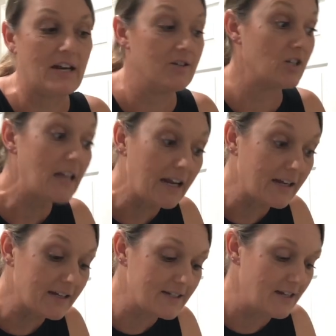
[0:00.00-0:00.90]

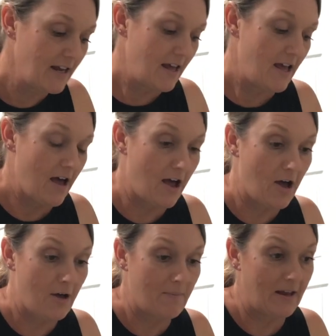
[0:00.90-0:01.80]
genetics
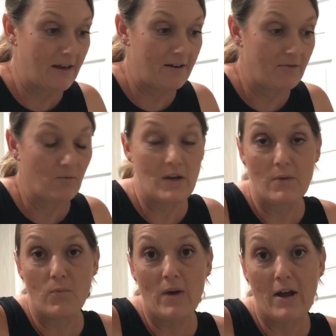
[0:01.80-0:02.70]

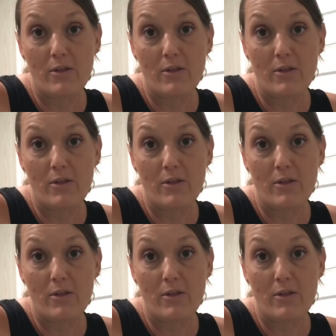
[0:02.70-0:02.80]
and how